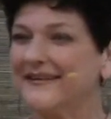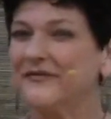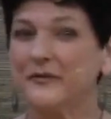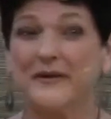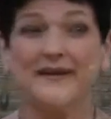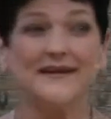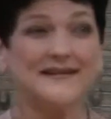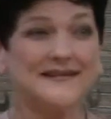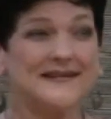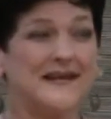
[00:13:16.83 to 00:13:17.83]
For a bit.
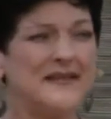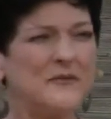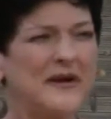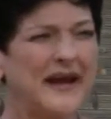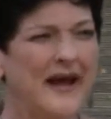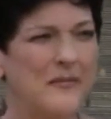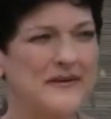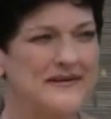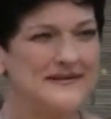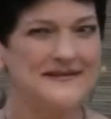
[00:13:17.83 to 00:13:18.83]
And then what
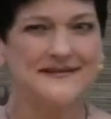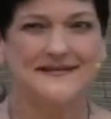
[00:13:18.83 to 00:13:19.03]
happens?